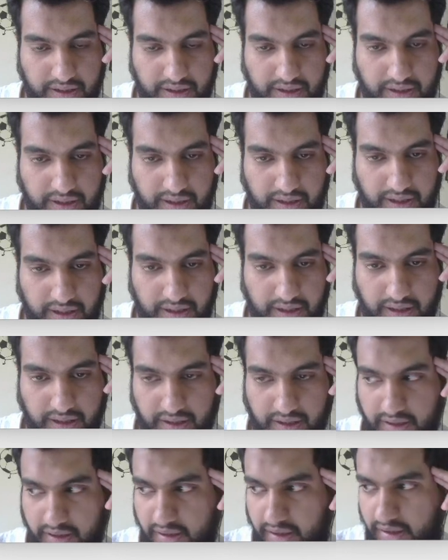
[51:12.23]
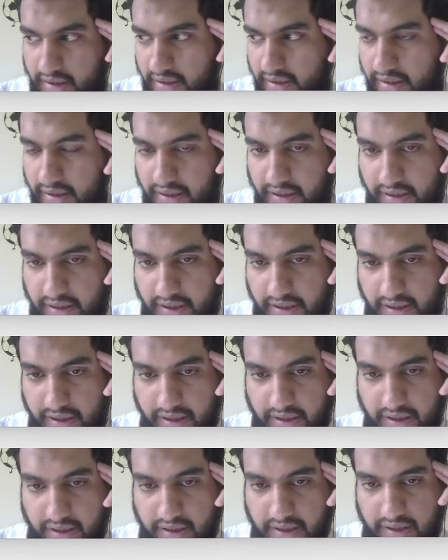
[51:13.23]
D, E,